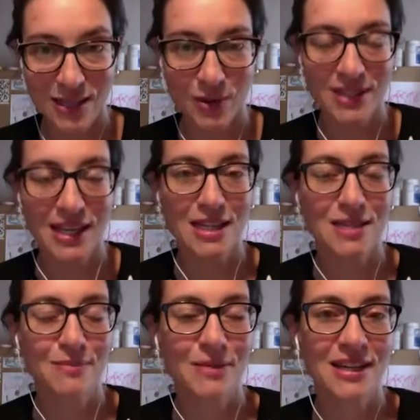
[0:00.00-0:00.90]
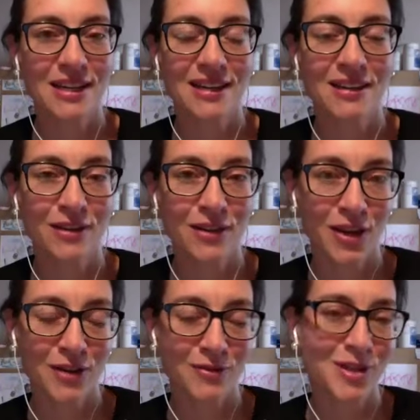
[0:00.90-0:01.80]
So it takes me a
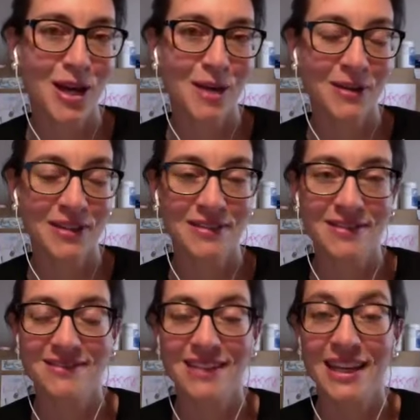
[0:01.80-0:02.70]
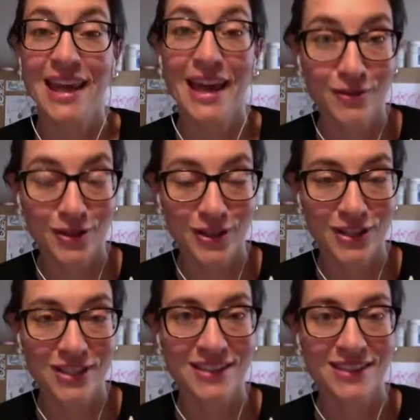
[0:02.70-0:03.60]
lot of time and effort